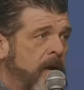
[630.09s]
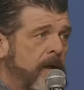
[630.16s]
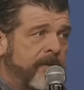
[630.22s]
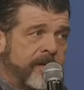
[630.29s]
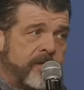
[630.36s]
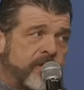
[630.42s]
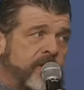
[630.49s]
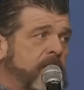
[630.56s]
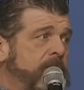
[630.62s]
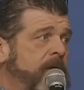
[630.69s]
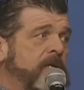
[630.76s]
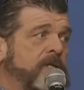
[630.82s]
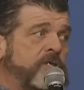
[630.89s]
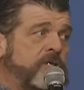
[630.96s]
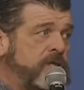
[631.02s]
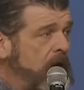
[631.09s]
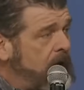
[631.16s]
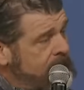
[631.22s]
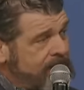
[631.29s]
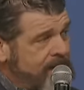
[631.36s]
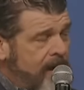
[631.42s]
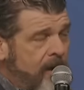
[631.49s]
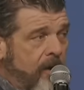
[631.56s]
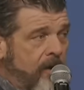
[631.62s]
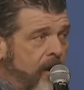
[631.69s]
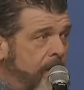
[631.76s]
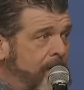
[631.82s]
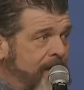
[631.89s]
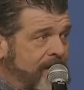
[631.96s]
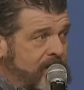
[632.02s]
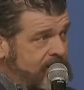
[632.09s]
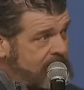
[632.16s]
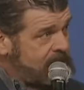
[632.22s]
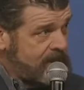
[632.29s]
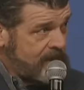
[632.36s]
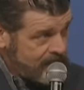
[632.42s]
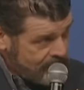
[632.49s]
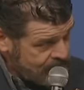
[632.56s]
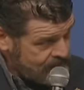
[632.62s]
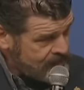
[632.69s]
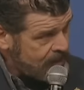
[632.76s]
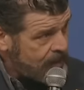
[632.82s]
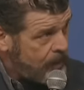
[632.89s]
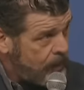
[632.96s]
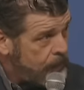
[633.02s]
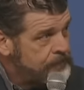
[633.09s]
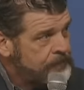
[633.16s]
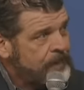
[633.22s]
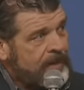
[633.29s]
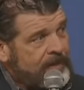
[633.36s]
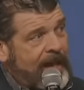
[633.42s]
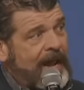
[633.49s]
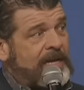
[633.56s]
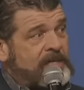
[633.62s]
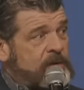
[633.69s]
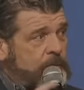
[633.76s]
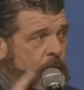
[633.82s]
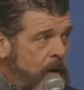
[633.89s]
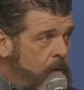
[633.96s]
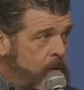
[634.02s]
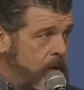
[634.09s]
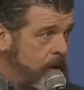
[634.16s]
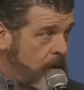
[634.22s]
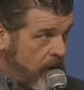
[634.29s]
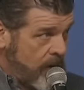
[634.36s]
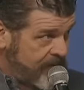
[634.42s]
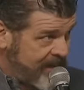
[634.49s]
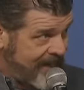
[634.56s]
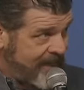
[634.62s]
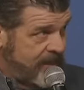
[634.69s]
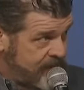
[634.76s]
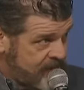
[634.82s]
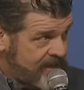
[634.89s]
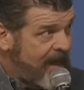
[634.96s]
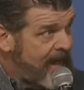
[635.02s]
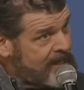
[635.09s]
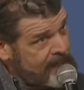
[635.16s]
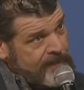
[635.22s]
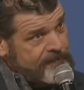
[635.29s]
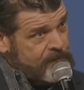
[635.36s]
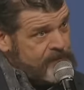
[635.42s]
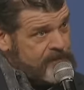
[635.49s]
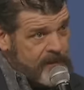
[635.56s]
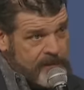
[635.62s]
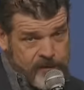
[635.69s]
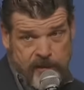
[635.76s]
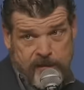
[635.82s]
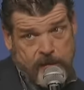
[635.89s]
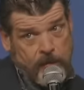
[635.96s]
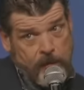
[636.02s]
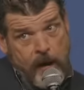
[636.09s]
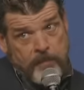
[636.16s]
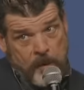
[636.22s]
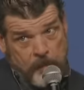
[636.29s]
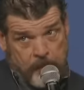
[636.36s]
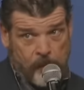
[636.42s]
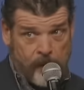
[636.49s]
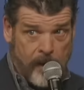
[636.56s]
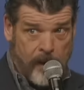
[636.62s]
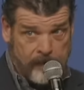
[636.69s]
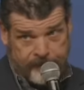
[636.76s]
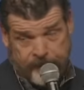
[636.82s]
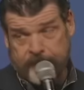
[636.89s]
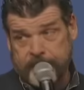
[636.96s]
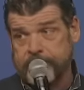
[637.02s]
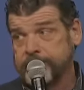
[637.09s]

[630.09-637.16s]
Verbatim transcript: that should have been shut down about 60 years ago that has a rotor on the inside, and if you touch it, your arm will pull off.